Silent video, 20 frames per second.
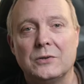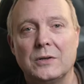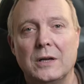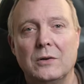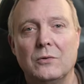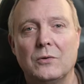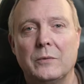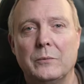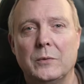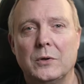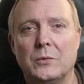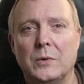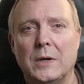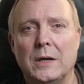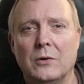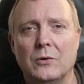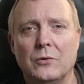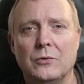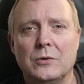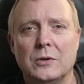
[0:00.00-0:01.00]
you're looking between
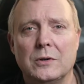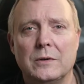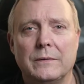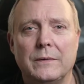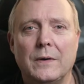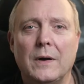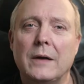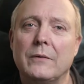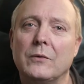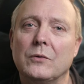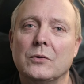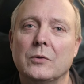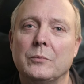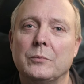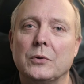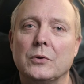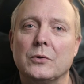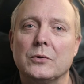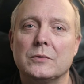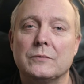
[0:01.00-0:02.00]
100 to 500
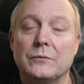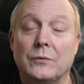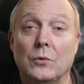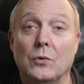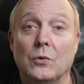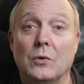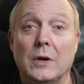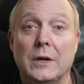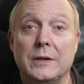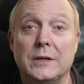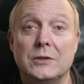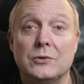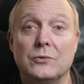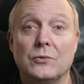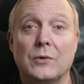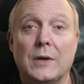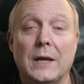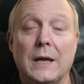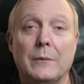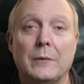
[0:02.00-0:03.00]
plus for a
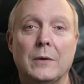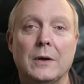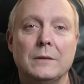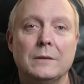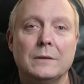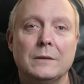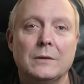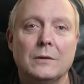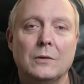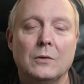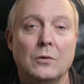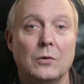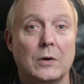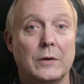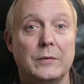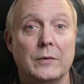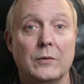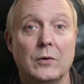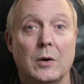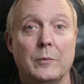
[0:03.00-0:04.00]
digital camera, or
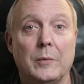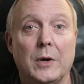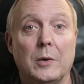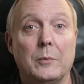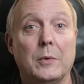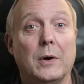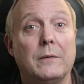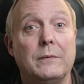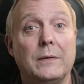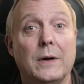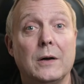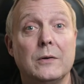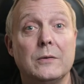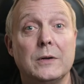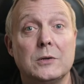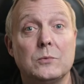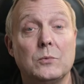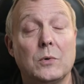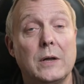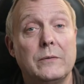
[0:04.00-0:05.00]
if you've got a mobile phone,
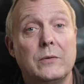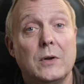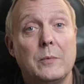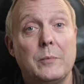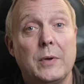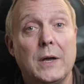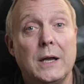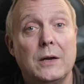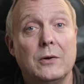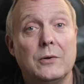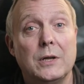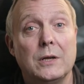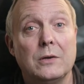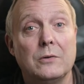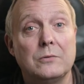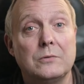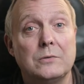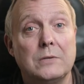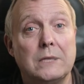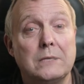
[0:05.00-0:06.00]
it's whatever you're paying on your
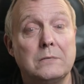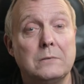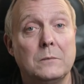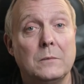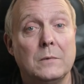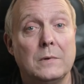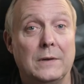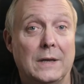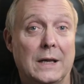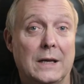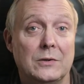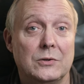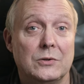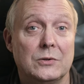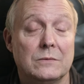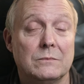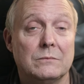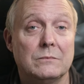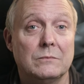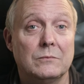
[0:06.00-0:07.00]
contract, and
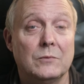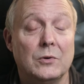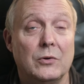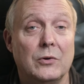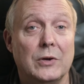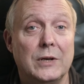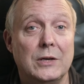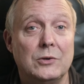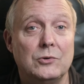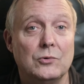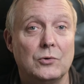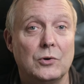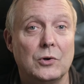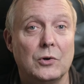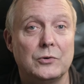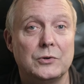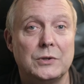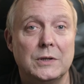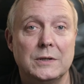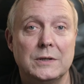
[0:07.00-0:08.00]
that's your initial
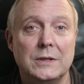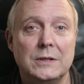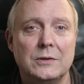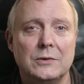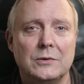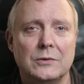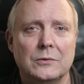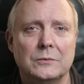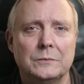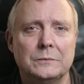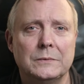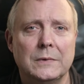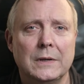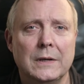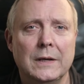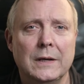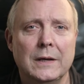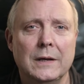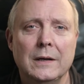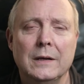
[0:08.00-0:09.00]
cost in digital.
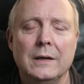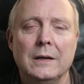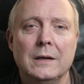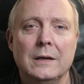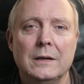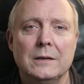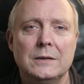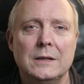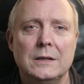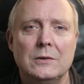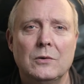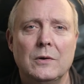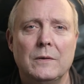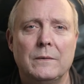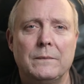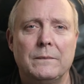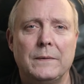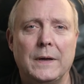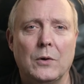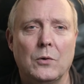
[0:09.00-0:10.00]
So look at
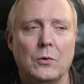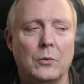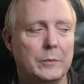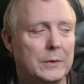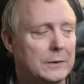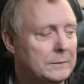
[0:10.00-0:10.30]
film.